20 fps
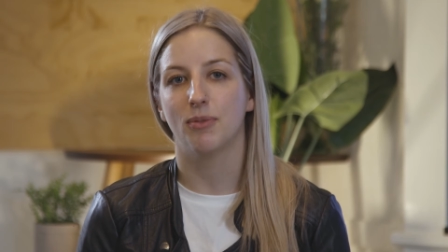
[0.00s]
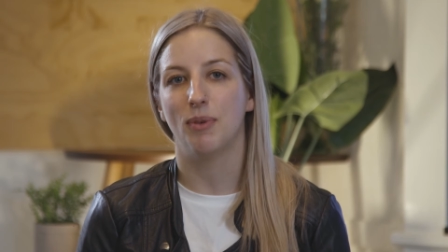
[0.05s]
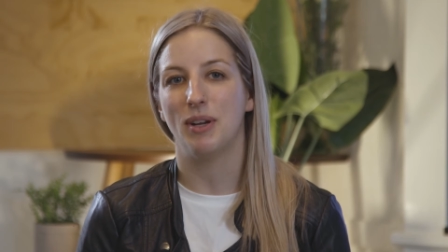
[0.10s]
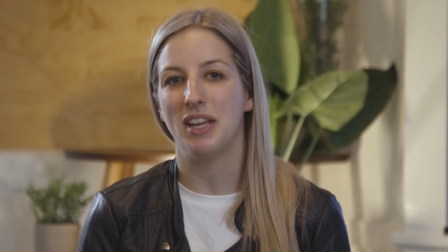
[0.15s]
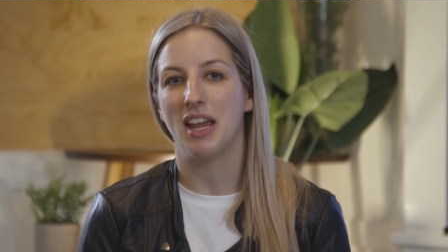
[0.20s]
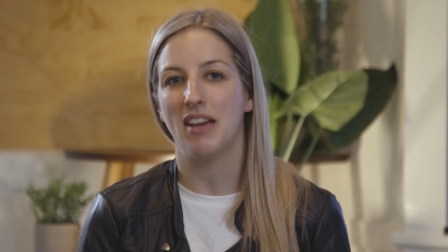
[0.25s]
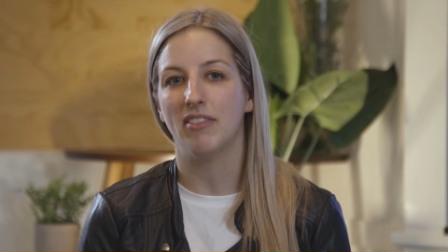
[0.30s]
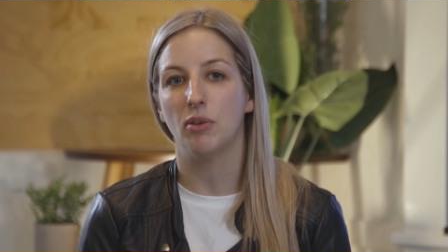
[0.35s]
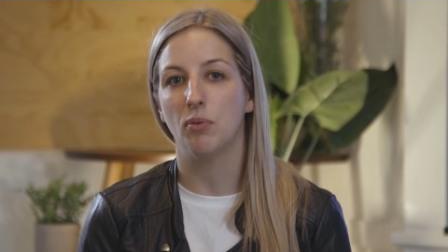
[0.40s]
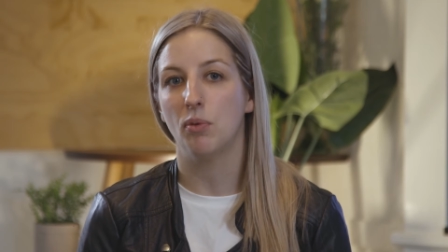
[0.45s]
we
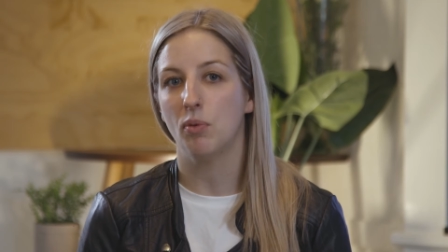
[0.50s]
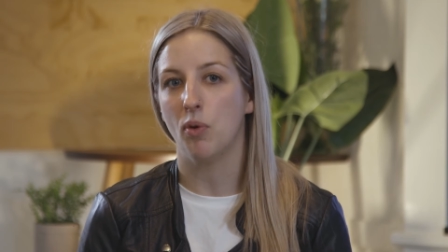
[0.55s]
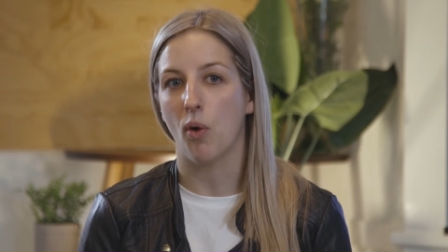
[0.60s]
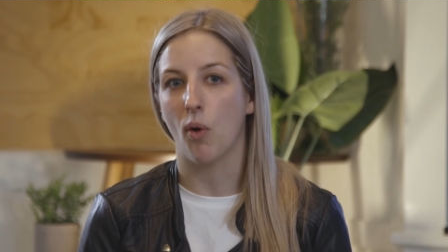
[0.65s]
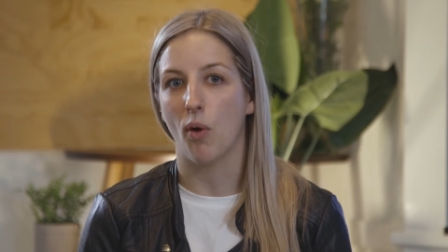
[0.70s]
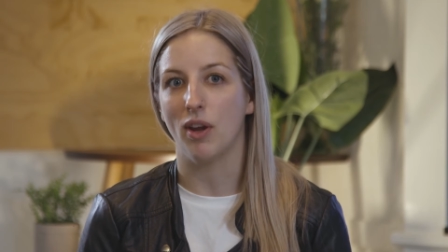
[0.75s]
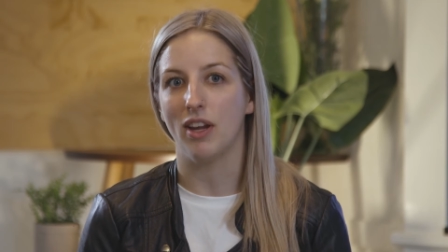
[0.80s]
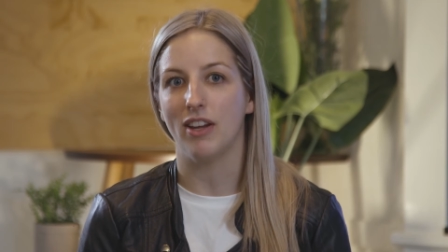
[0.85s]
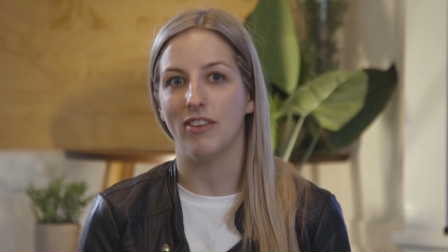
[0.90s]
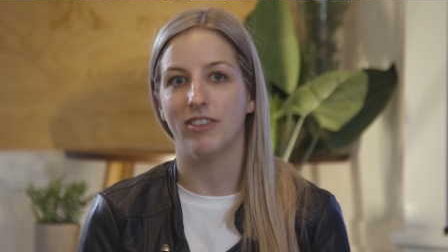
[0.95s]
never will know
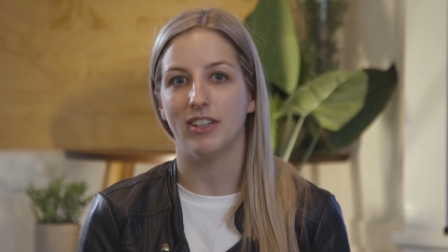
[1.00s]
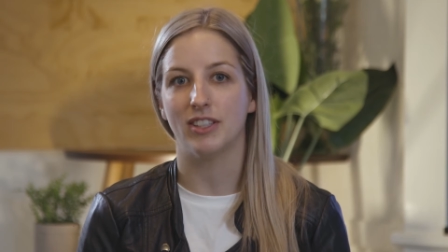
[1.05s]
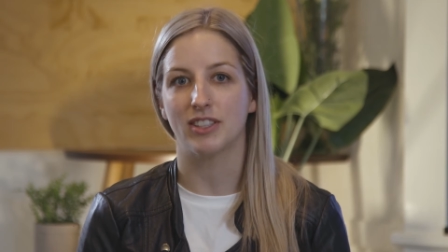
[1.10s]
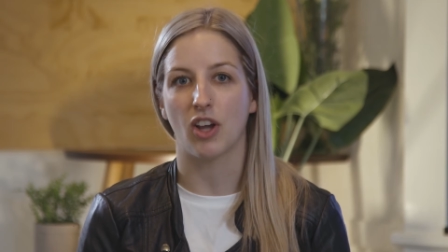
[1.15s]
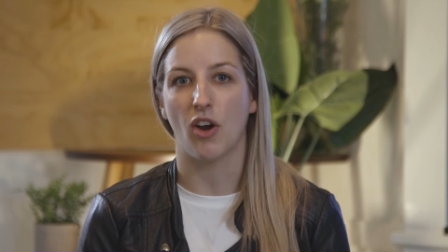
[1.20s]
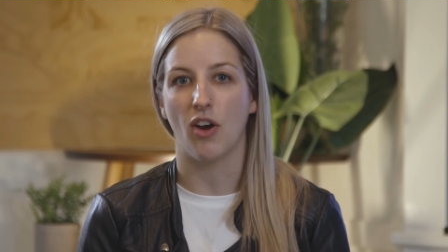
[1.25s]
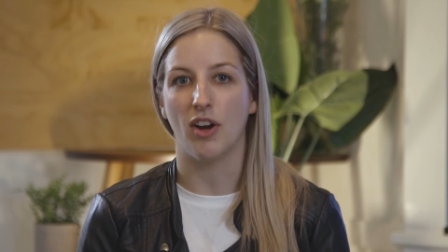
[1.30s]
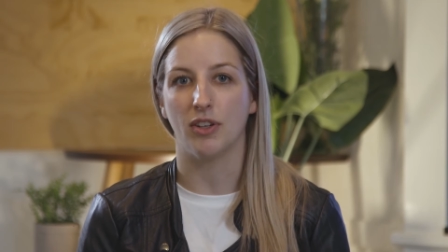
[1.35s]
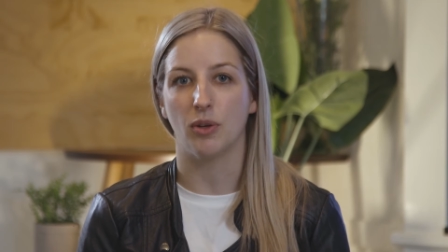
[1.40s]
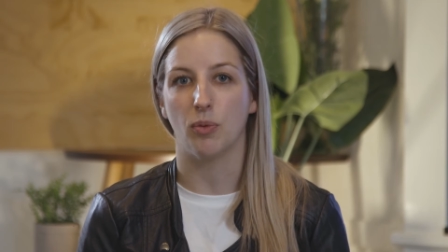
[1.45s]
if it's
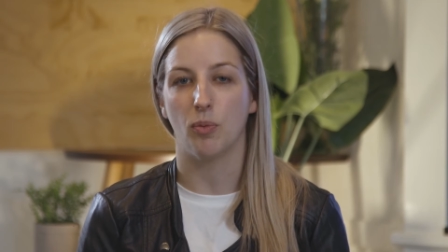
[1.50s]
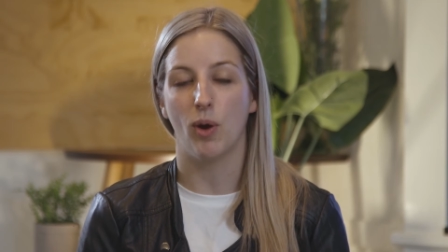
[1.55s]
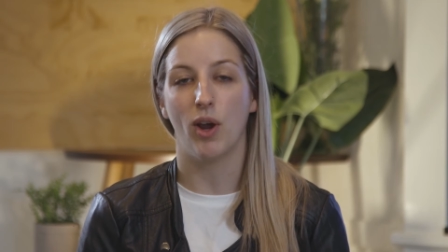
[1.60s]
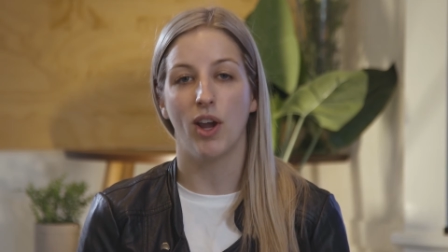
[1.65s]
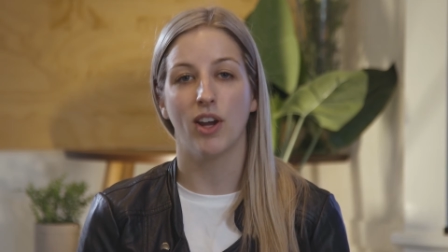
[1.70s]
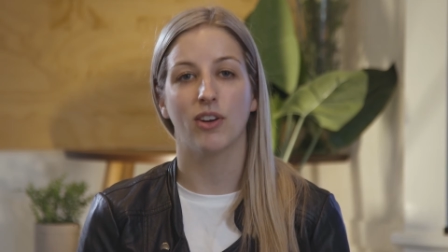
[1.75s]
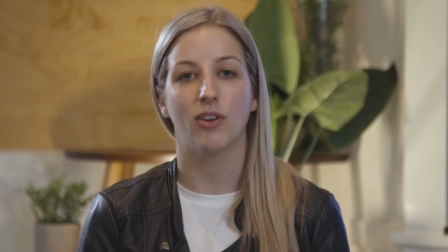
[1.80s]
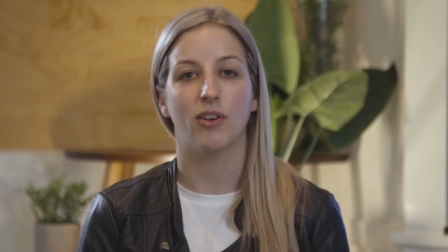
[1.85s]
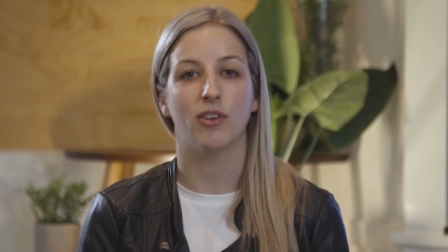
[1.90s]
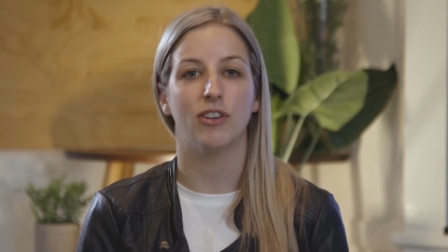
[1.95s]
going to
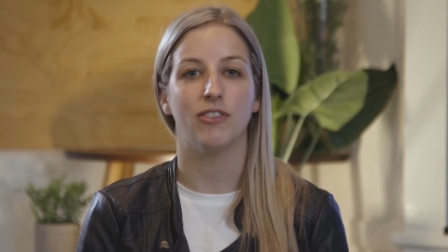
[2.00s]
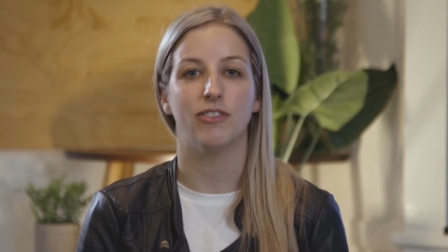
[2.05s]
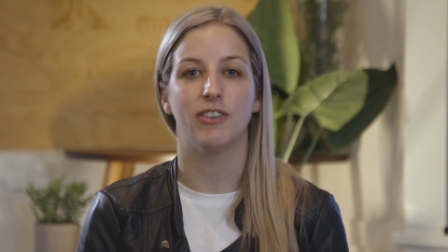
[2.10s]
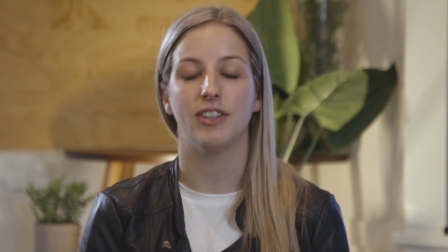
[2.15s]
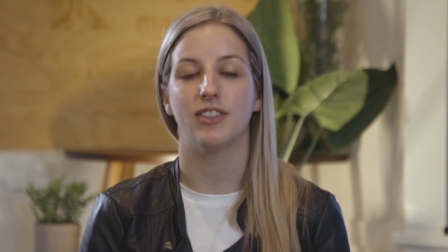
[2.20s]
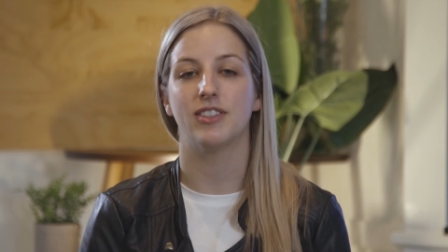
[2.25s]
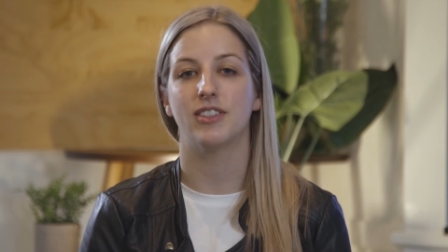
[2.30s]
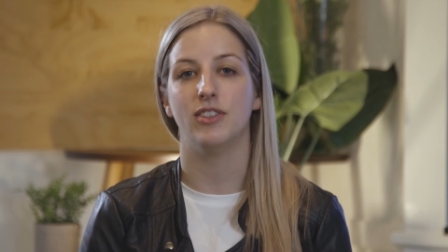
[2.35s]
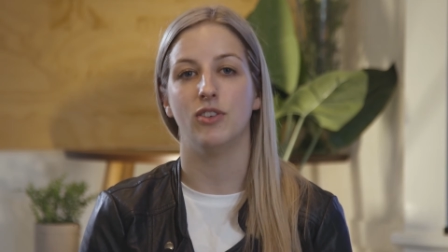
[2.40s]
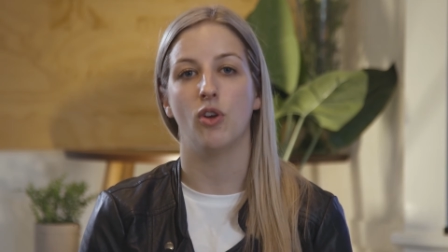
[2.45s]
work or if
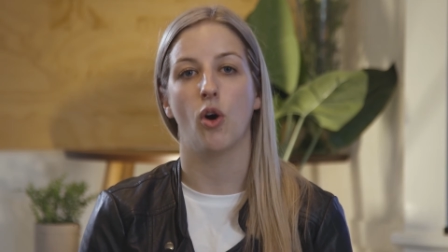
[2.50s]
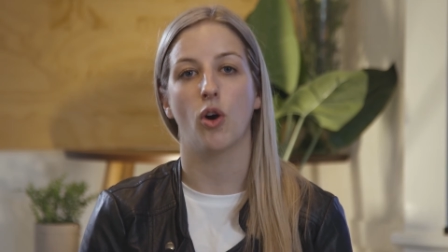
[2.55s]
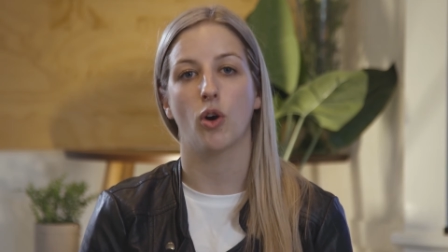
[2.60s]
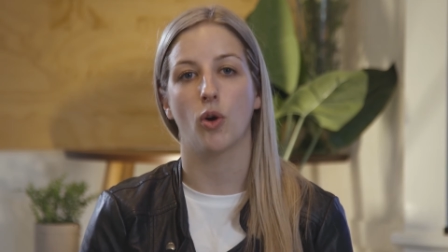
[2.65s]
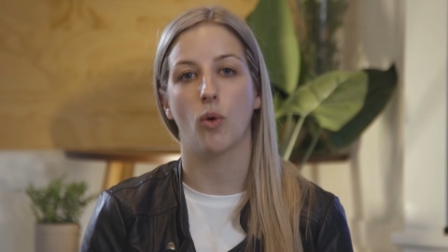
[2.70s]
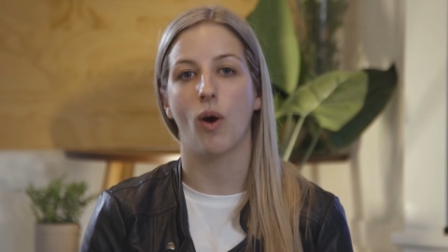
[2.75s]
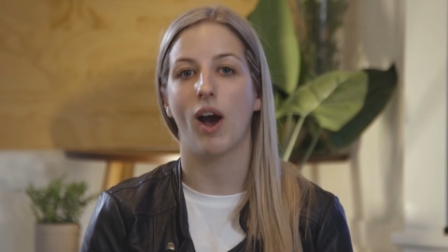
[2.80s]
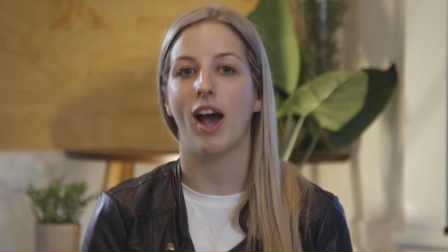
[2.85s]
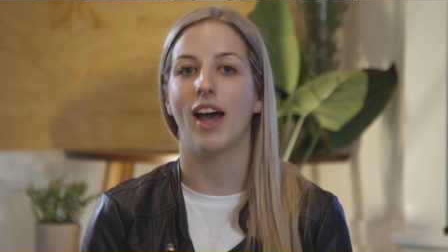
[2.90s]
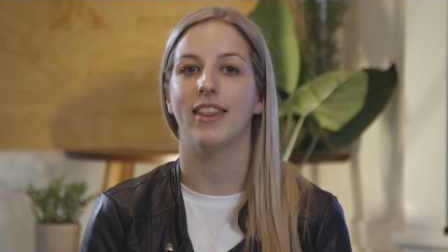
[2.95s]
it's not
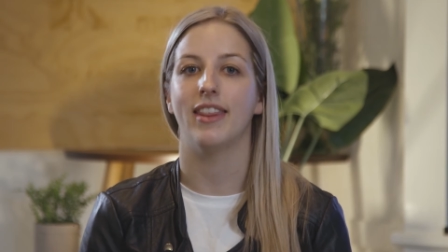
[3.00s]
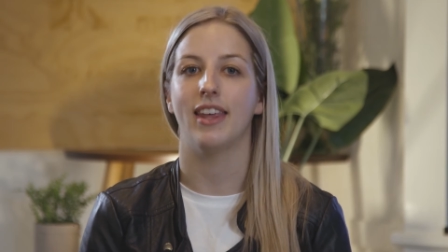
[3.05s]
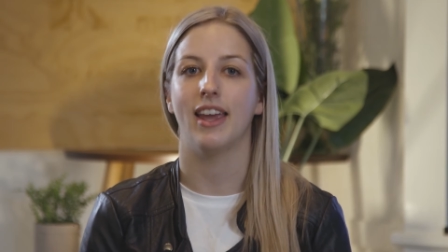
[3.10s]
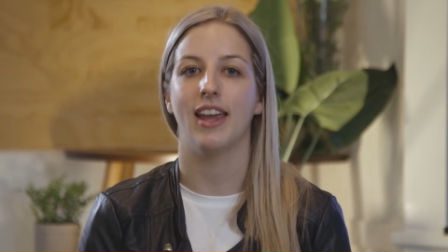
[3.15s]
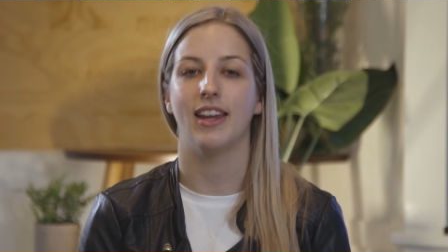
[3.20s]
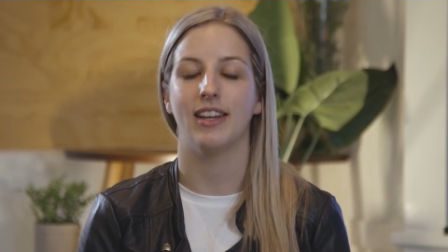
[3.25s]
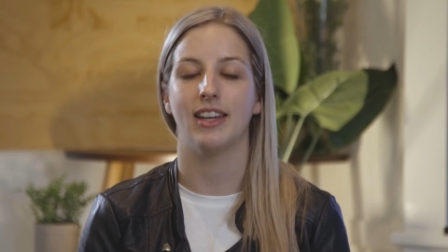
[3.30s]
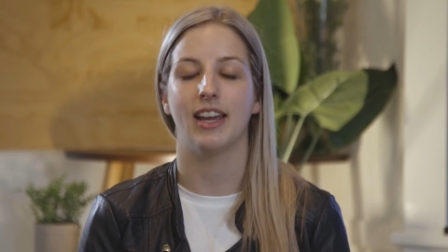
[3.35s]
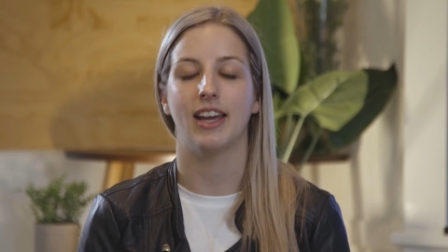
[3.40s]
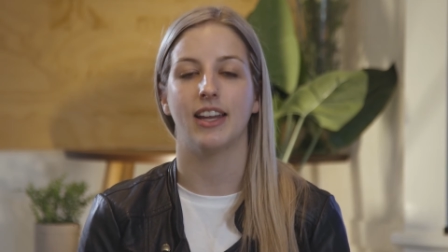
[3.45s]
quite
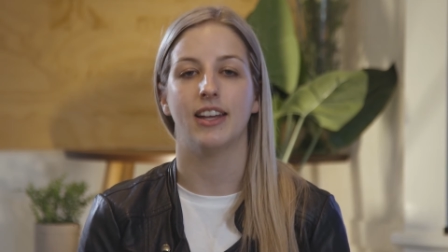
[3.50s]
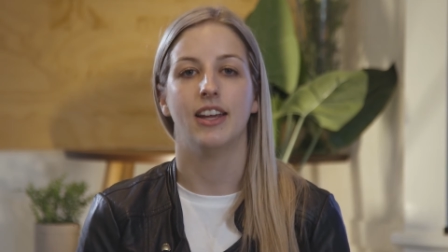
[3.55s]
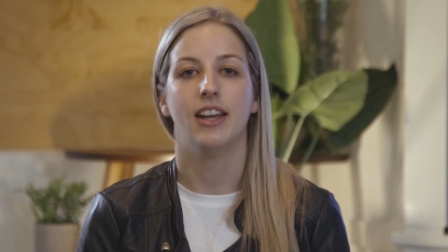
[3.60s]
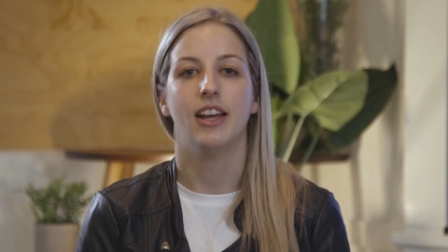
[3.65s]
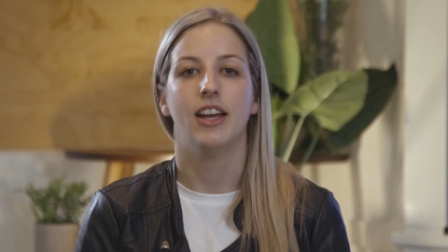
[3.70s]
there yet.